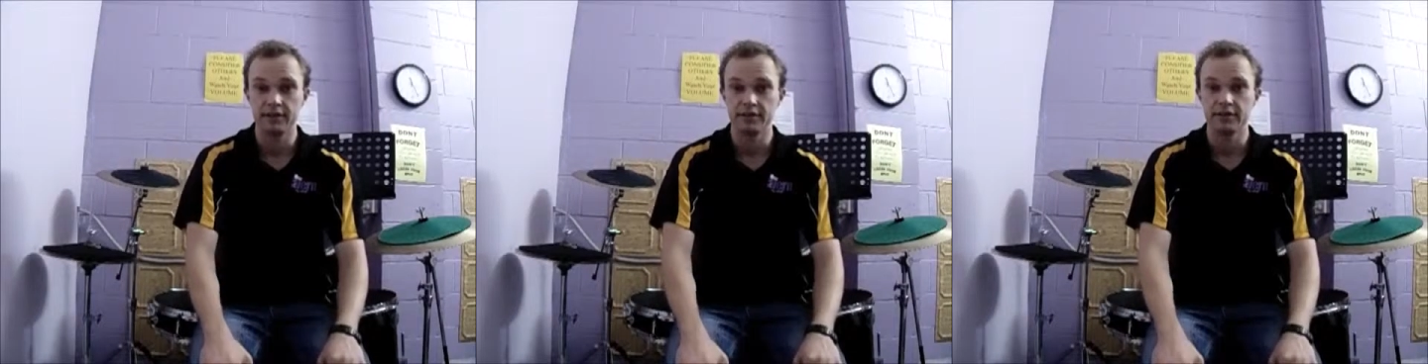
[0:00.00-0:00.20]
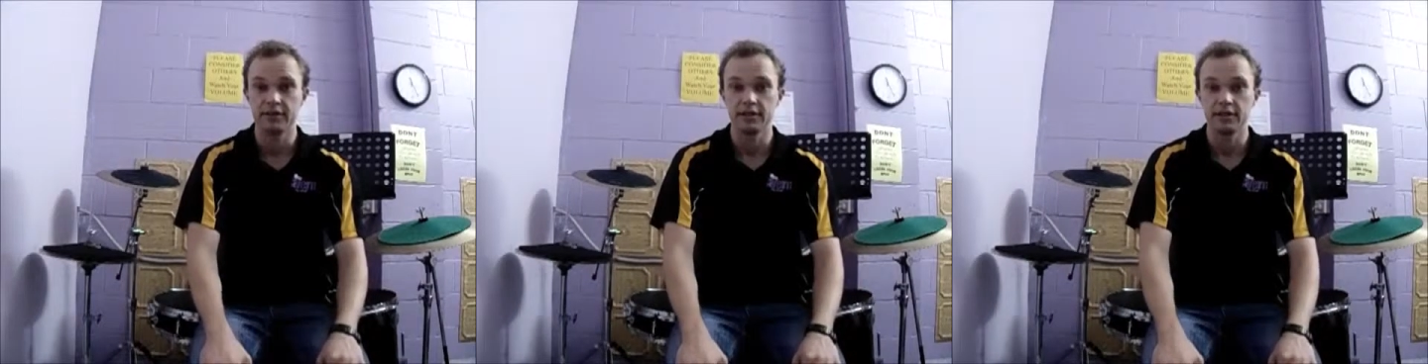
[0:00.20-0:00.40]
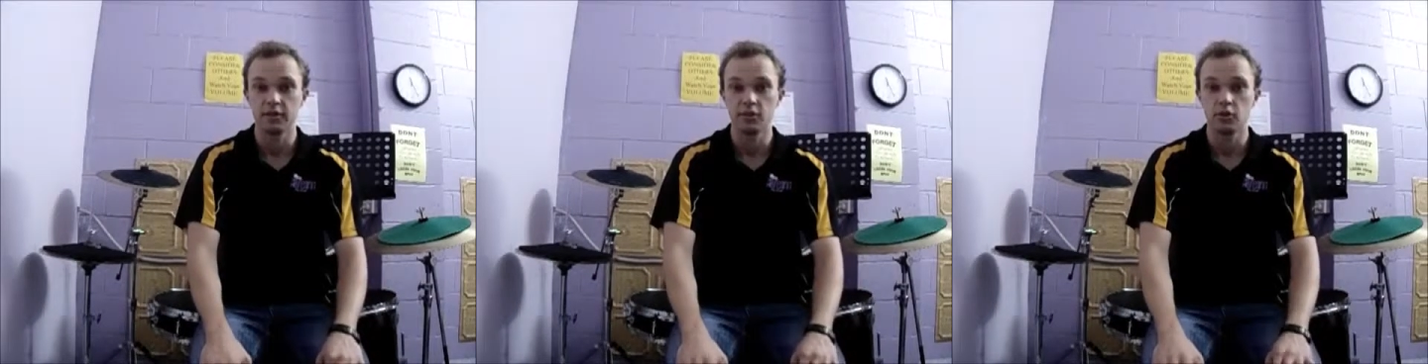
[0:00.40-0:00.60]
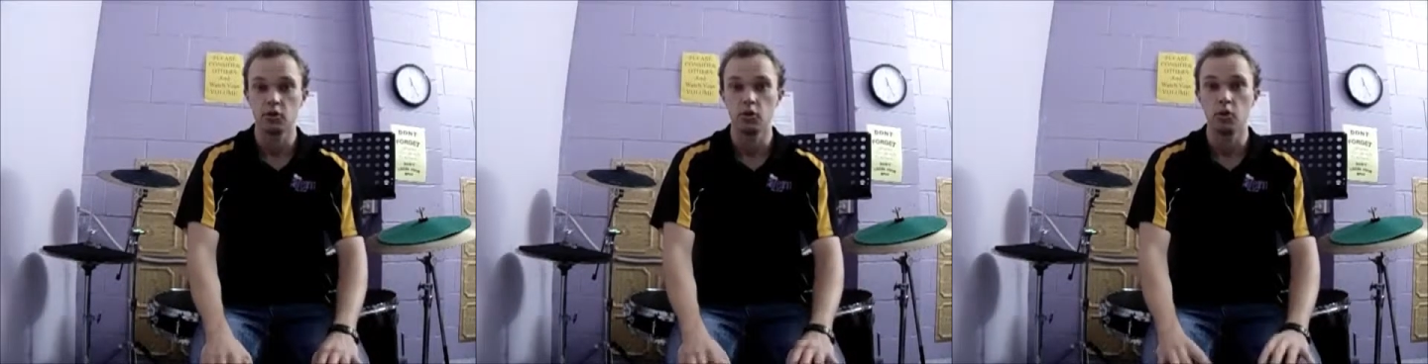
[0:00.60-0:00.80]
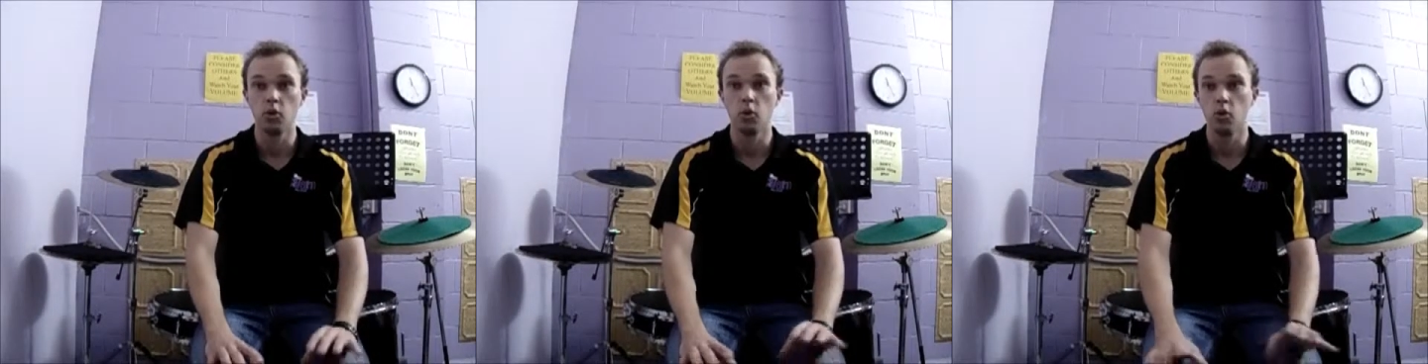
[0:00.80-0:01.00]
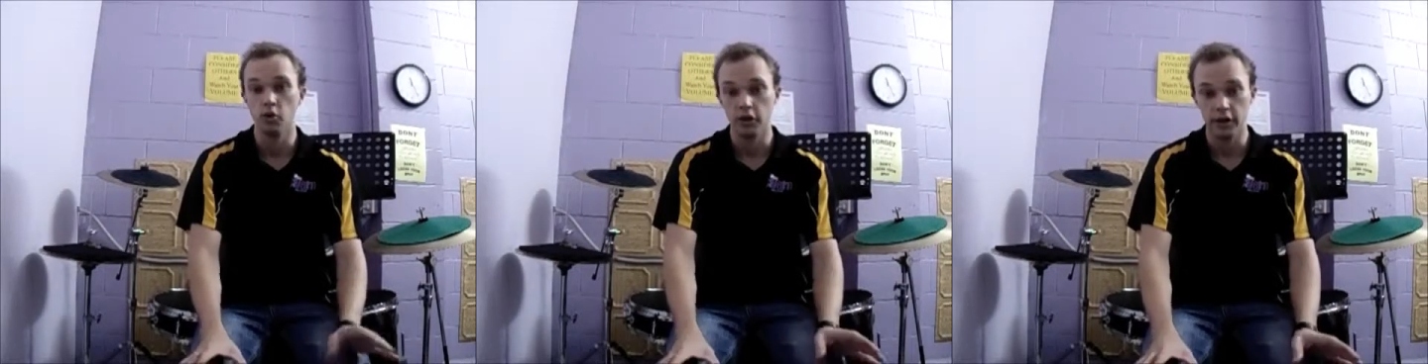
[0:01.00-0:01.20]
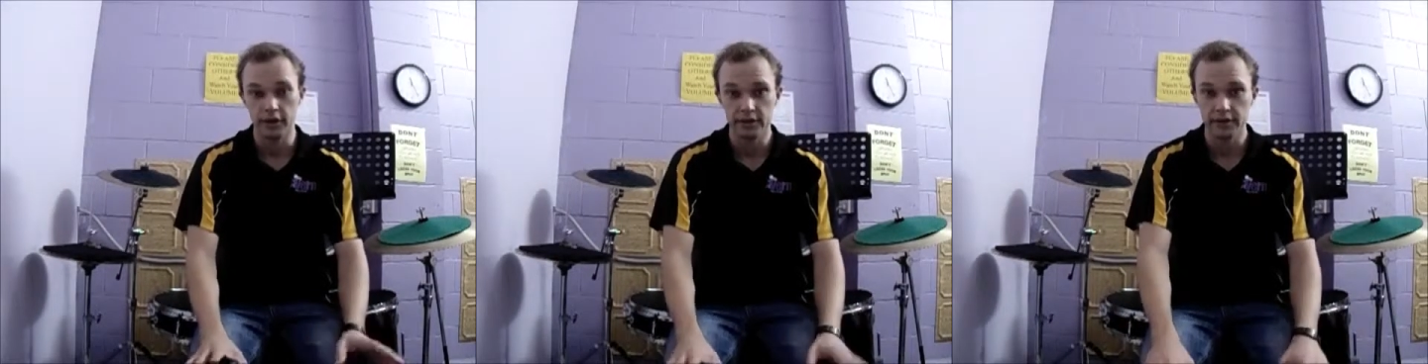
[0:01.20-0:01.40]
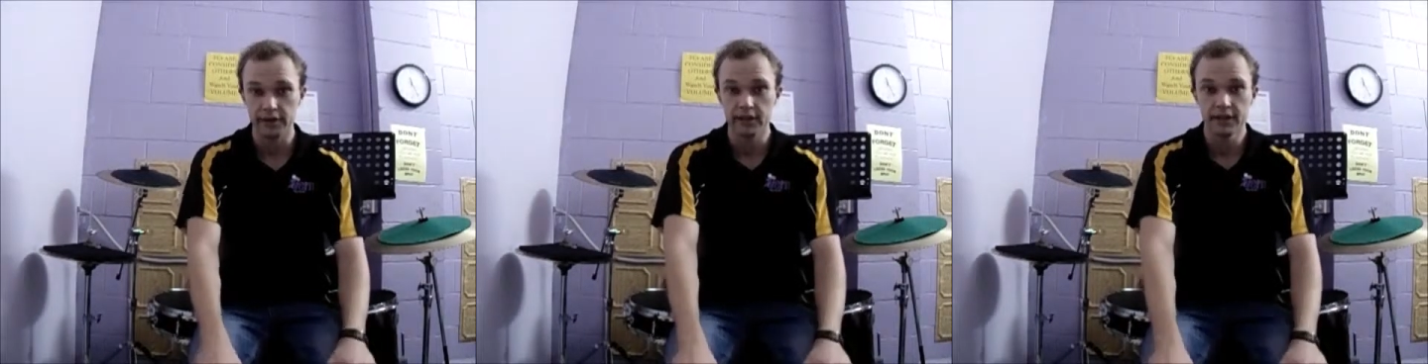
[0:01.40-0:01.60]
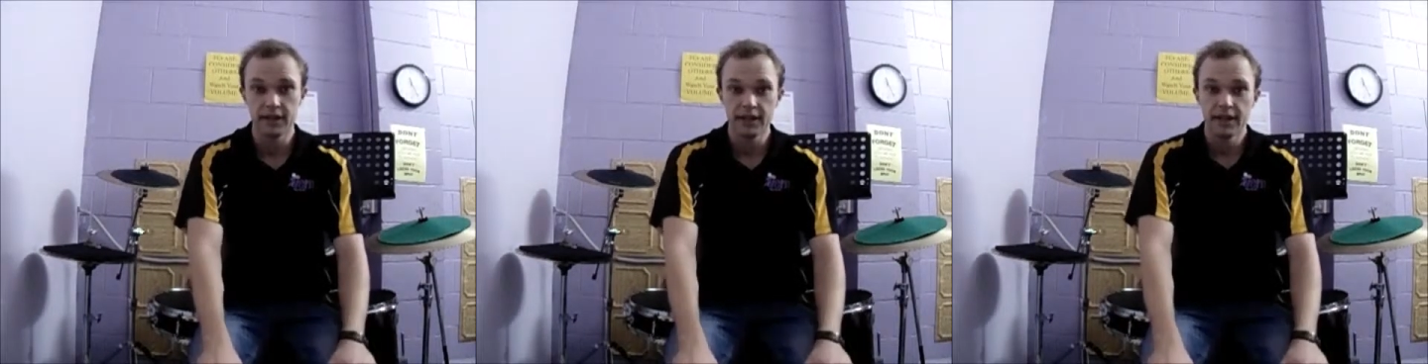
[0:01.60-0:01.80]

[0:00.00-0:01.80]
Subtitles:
It's just glorious